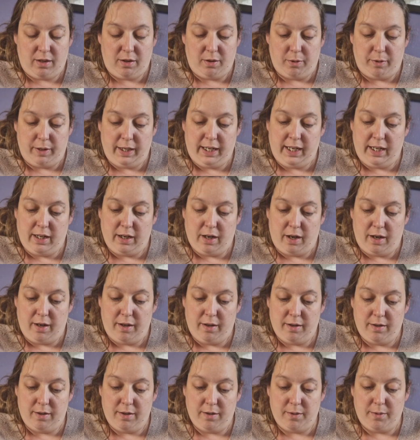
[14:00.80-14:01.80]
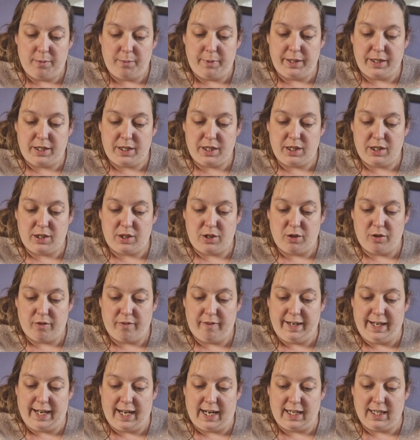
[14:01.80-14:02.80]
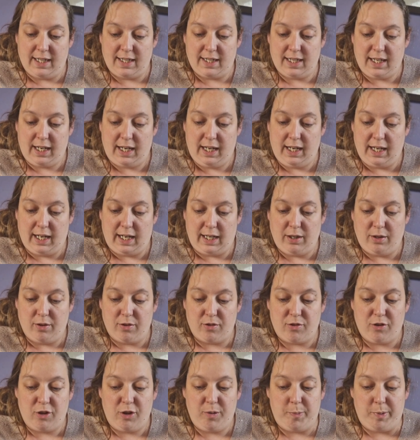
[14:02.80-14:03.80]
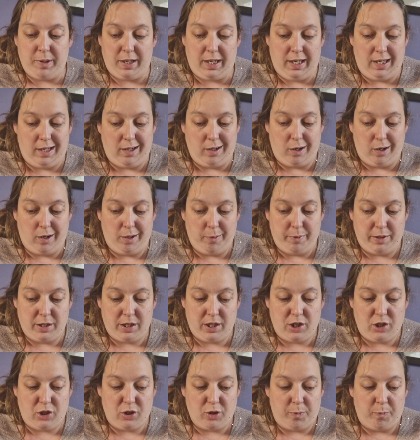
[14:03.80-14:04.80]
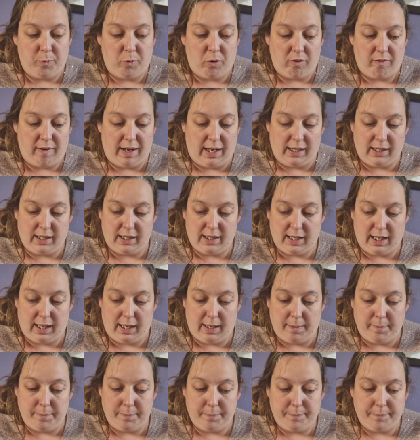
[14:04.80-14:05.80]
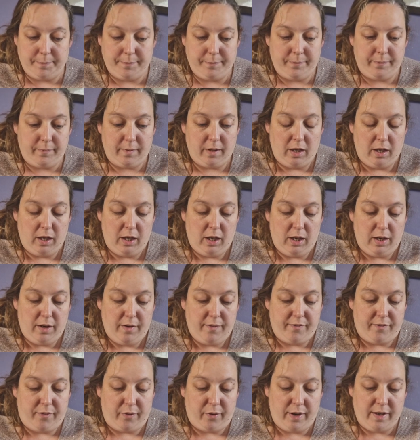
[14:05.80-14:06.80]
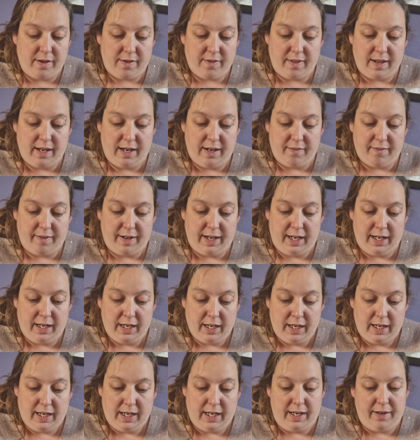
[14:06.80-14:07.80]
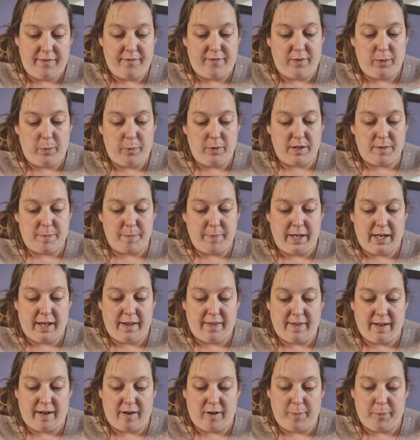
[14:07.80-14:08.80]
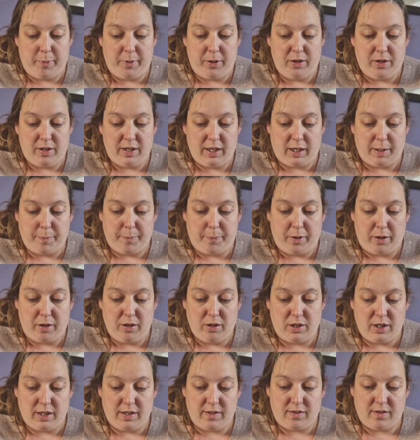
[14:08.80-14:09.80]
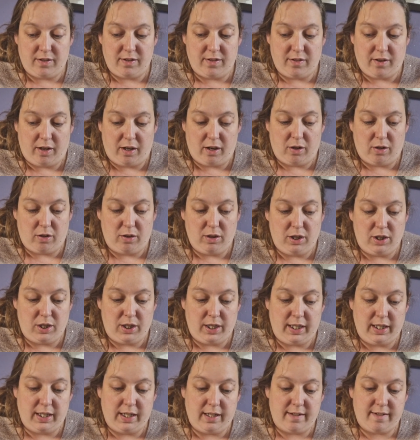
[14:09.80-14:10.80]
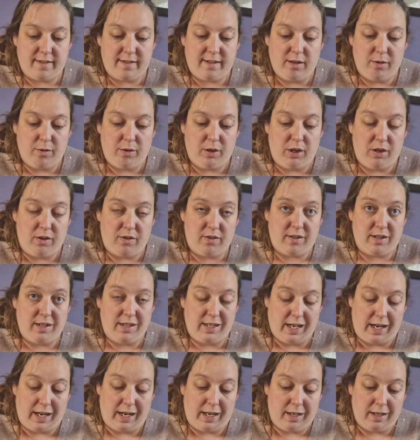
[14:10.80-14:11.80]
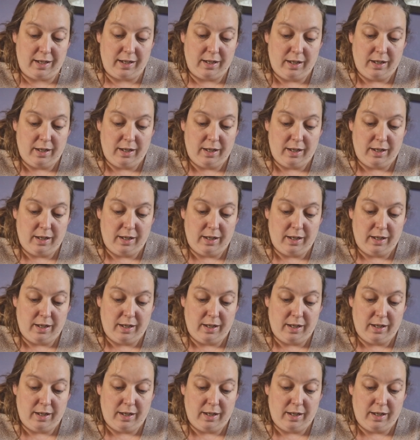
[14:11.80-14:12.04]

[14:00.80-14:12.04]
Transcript: your ego, which is your reality, and your superego, which is your morality. Freud's theory influenced many therapeutic approaches to psychology that are still used today,